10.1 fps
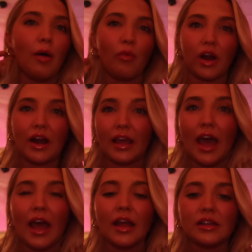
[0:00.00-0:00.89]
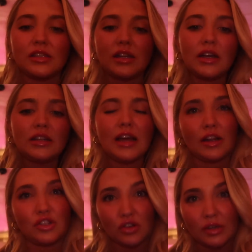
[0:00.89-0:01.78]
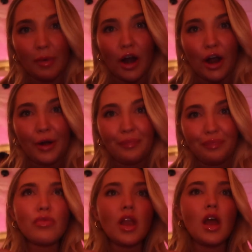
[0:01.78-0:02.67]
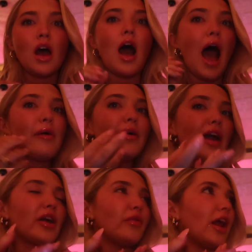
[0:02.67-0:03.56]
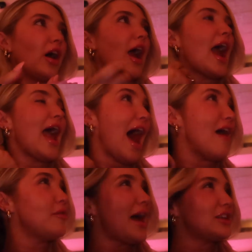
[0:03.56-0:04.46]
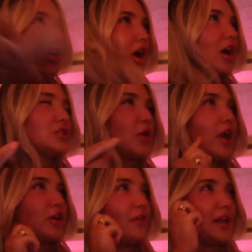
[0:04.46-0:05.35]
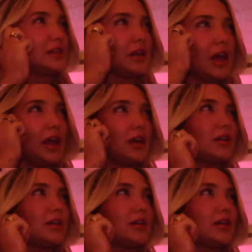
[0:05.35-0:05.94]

we're gonna get tattoos tomorrow. I would like a red heart. I have a matching heart, so I don't know if that's like